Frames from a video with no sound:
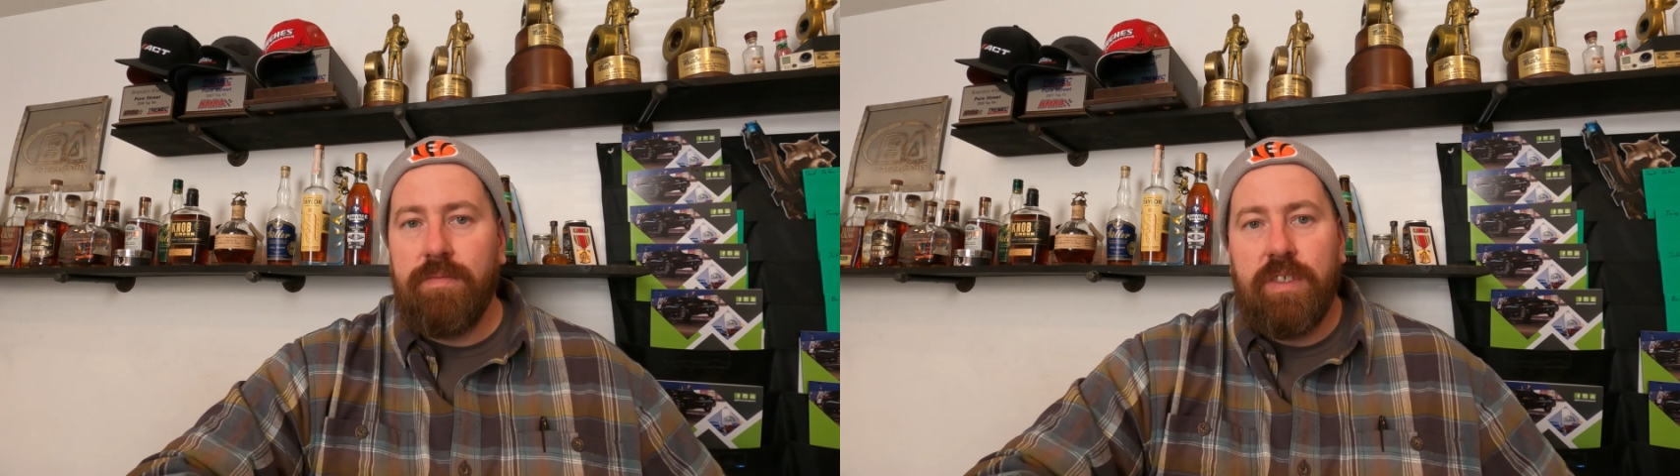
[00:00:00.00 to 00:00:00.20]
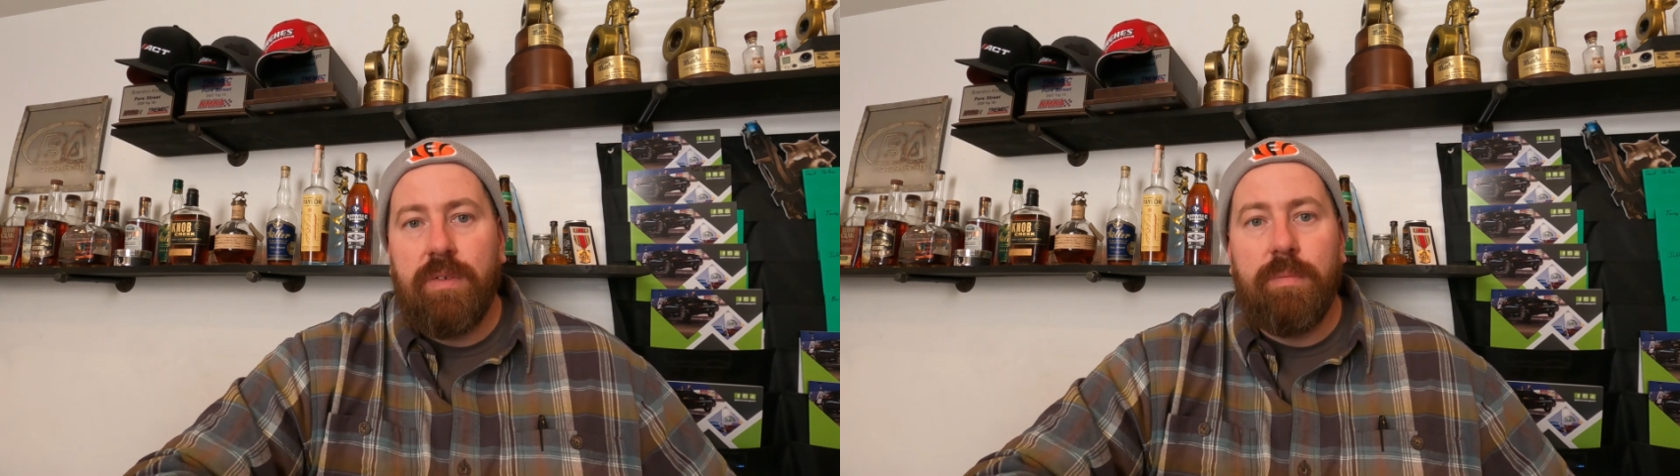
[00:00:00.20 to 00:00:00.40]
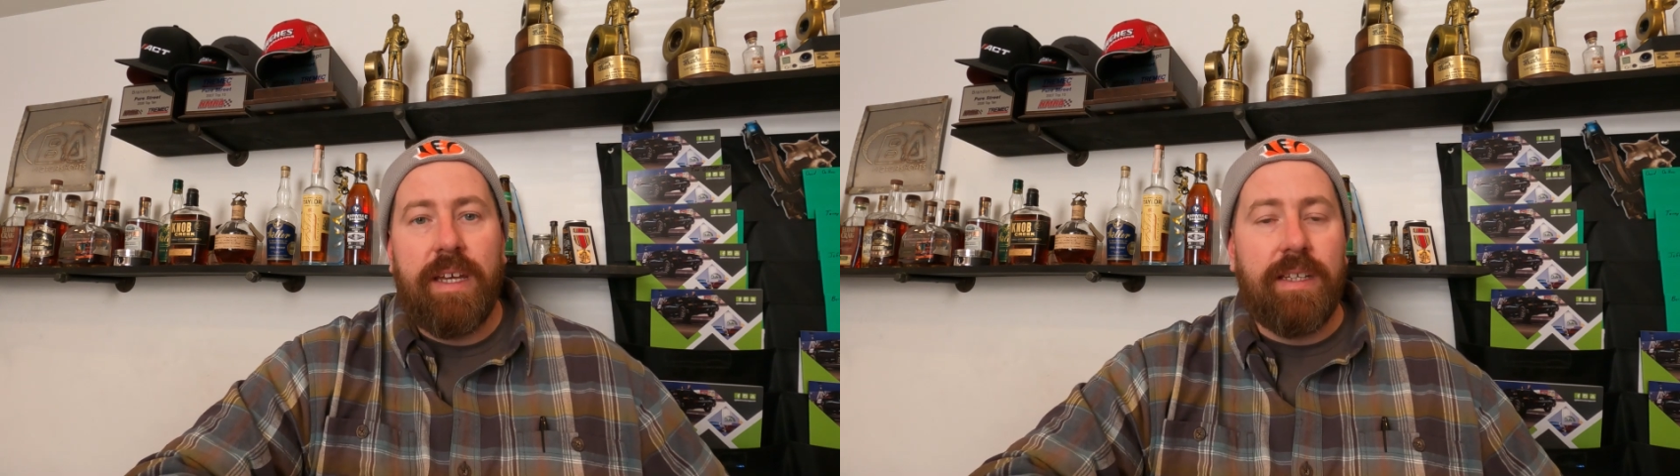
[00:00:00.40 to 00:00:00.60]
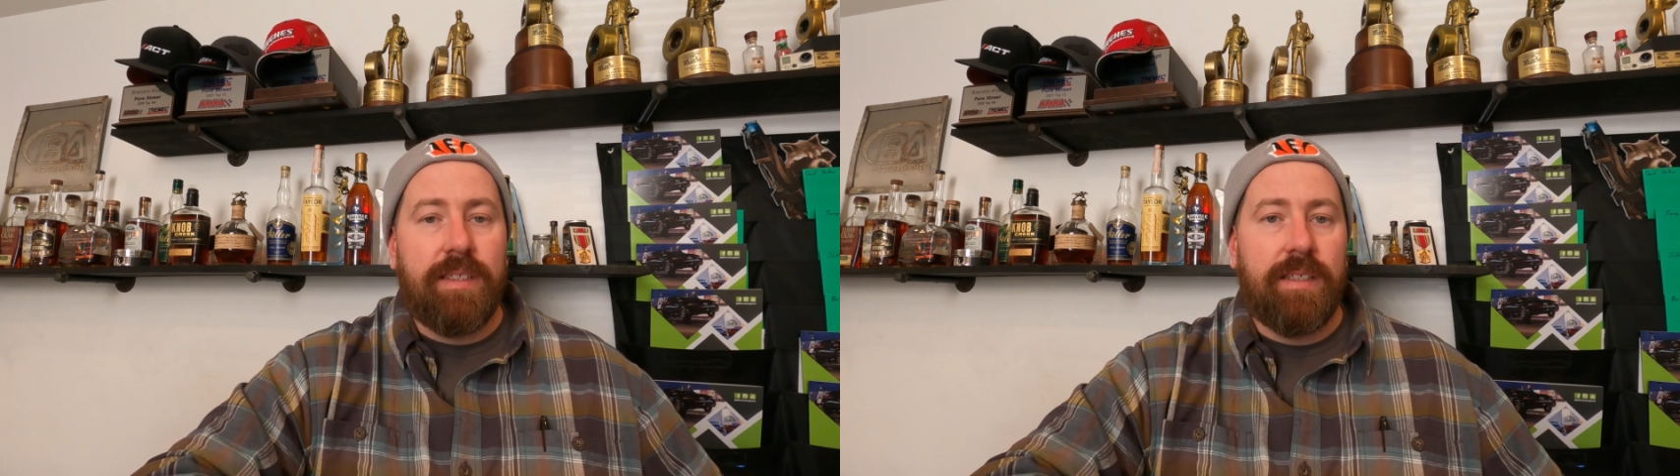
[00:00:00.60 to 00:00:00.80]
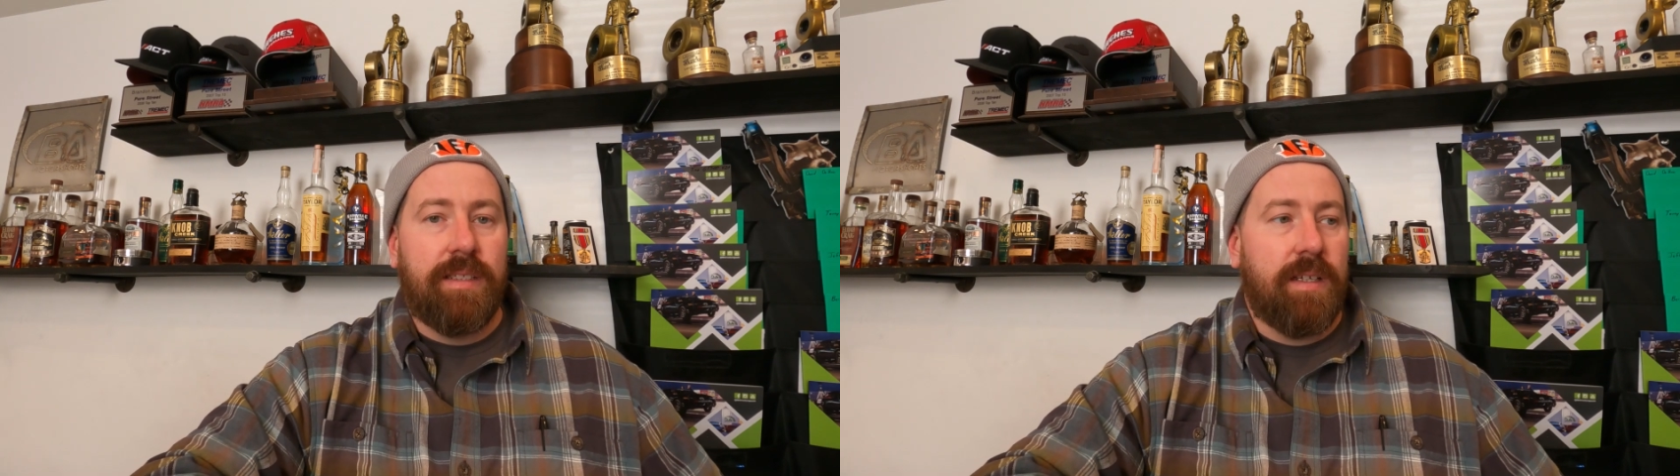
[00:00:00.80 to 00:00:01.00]
general
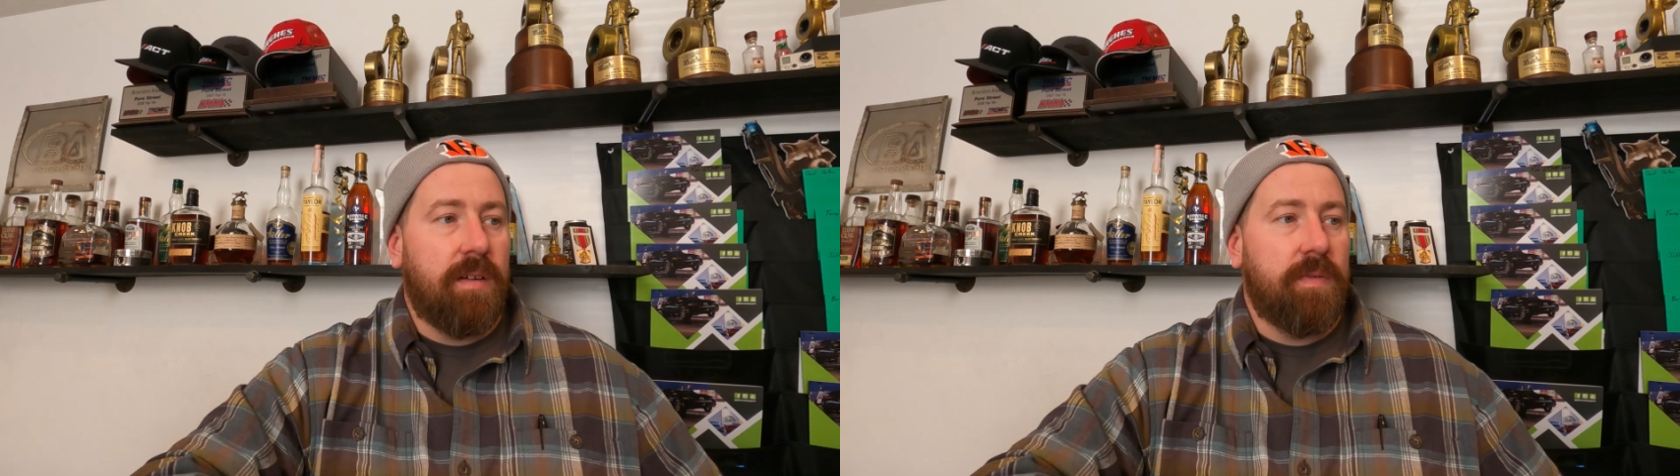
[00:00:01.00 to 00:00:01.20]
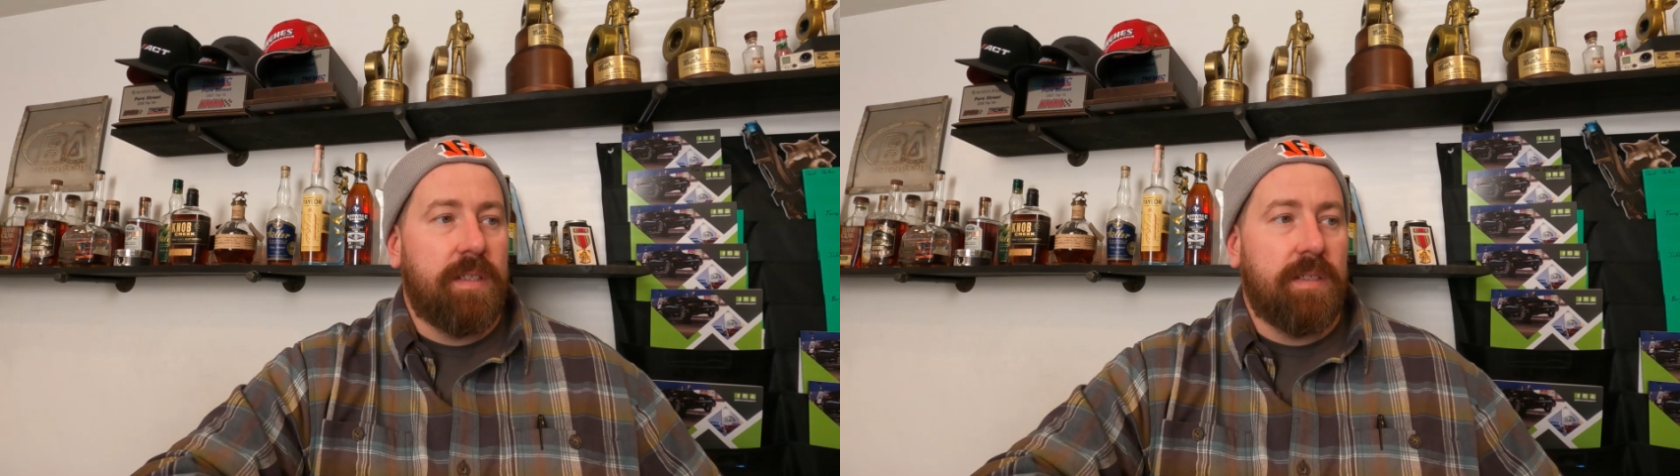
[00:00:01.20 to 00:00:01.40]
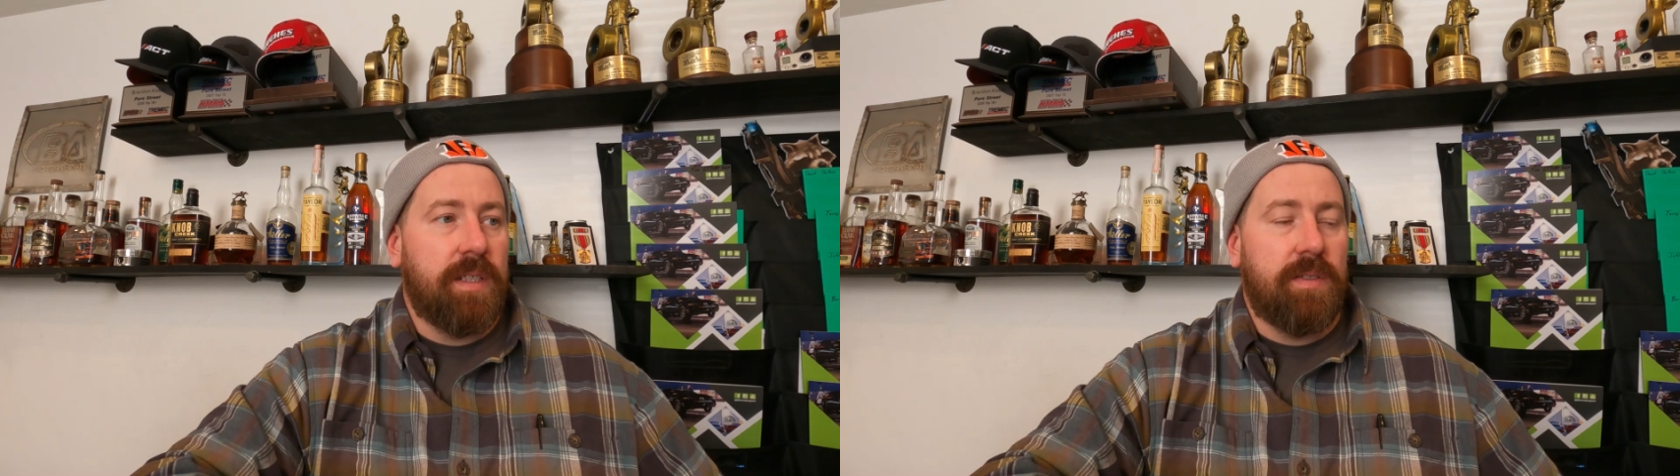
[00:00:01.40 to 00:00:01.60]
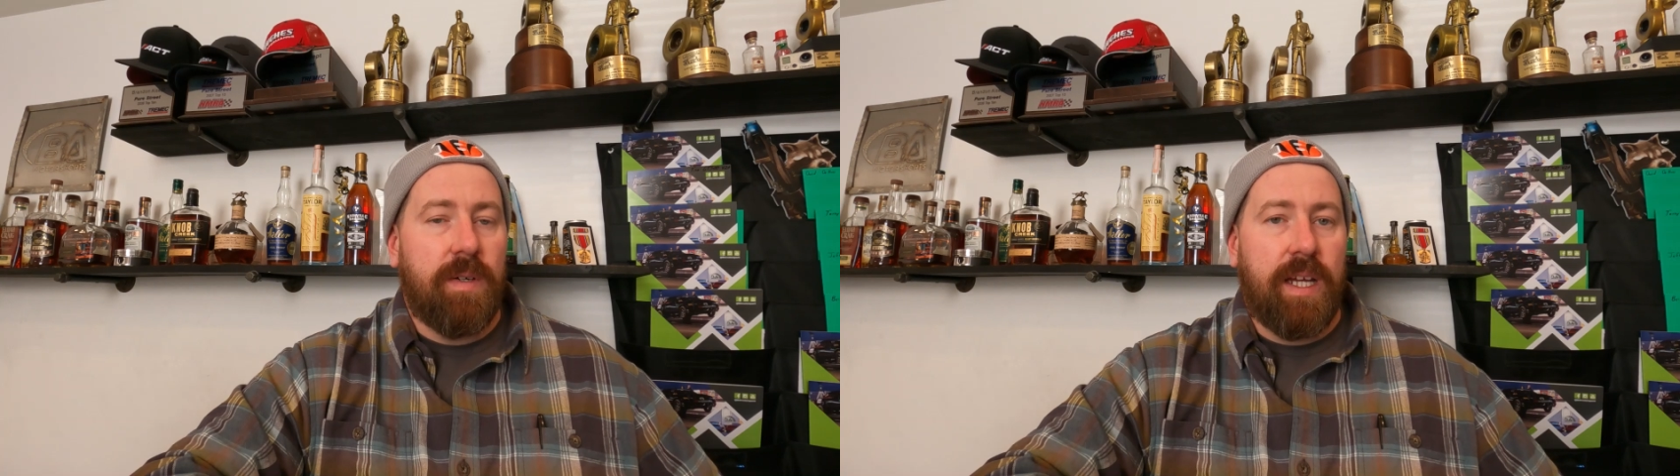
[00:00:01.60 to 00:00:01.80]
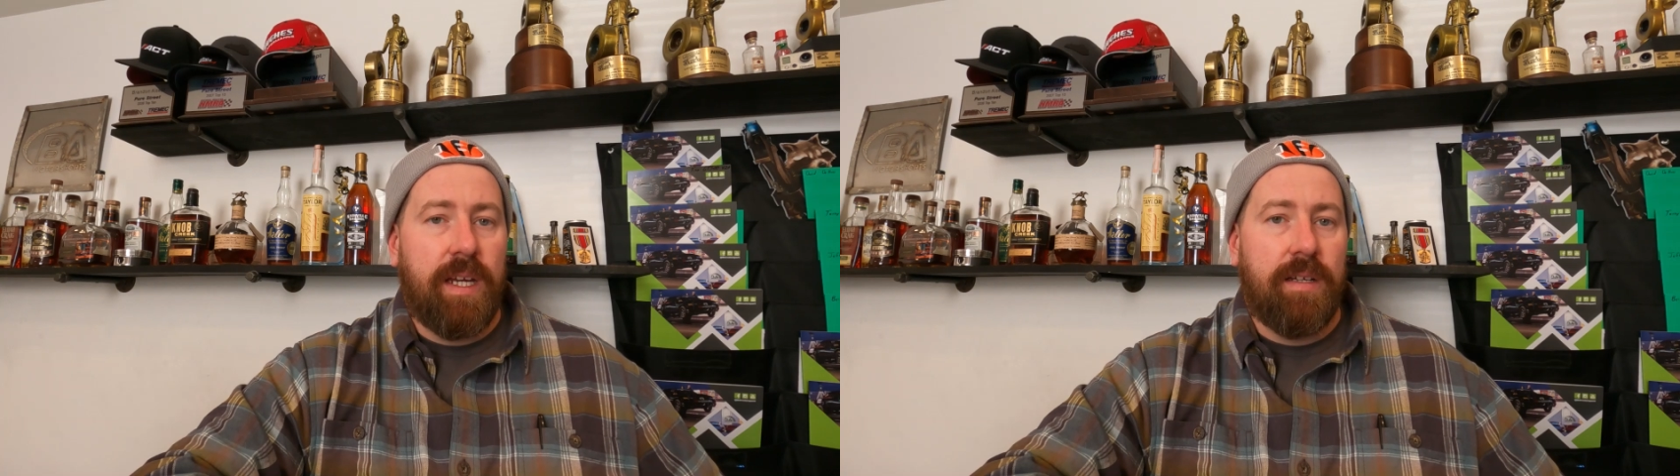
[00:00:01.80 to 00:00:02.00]
maintenance on stuff until he's
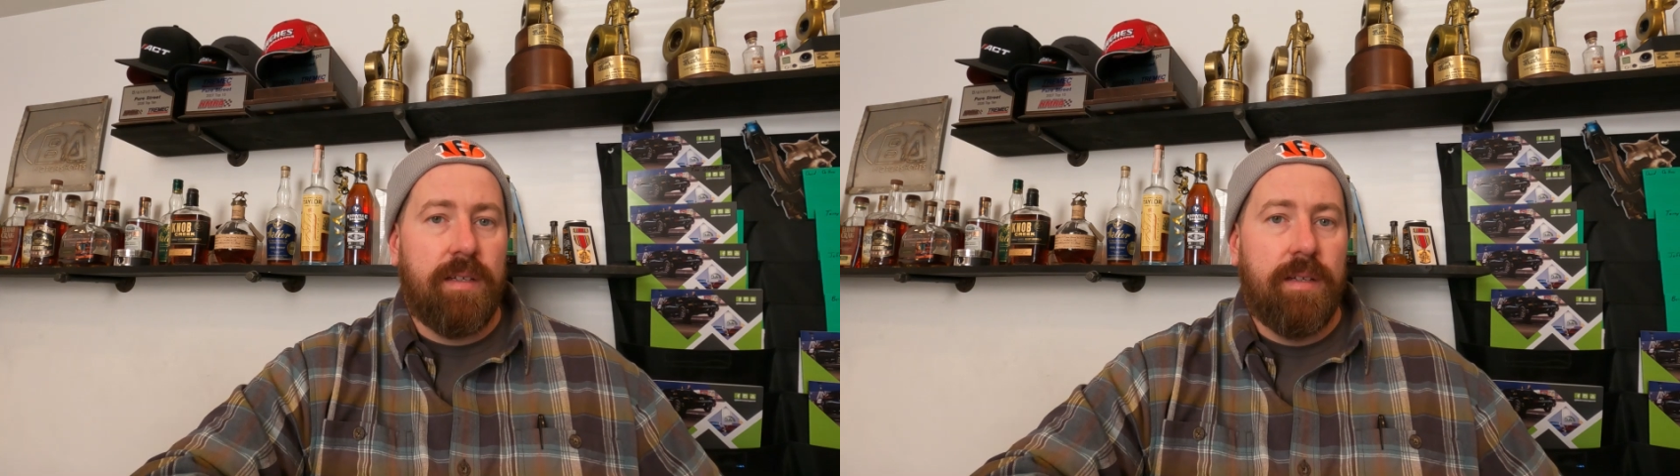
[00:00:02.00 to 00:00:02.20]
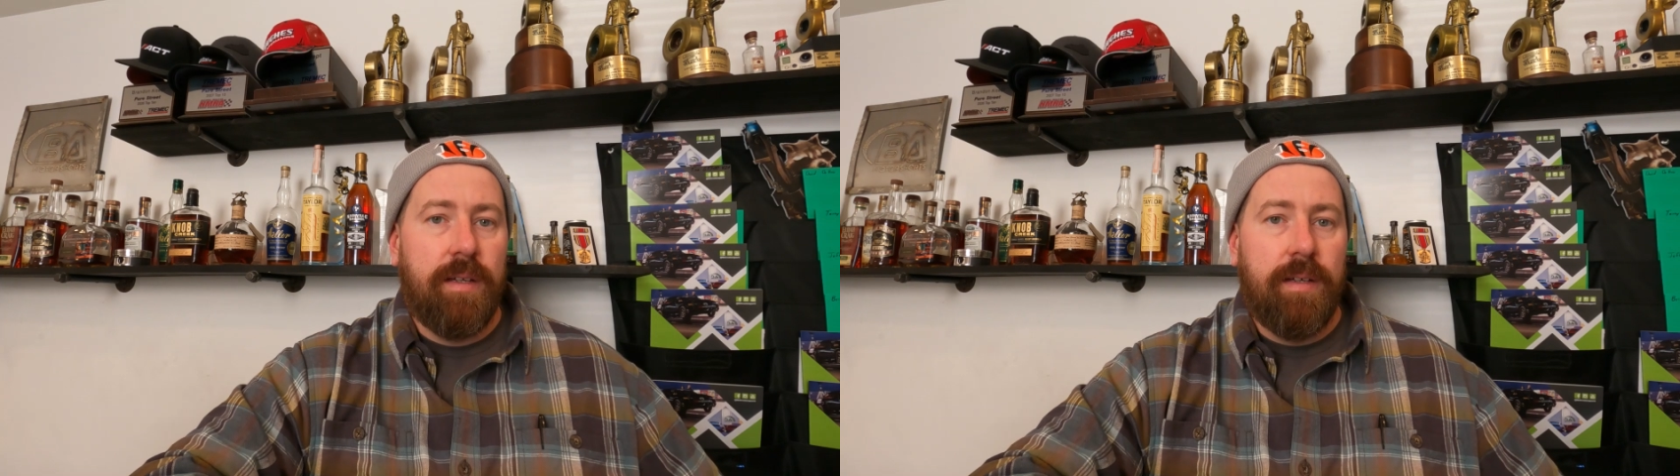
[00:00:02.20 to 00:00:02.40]
ready to,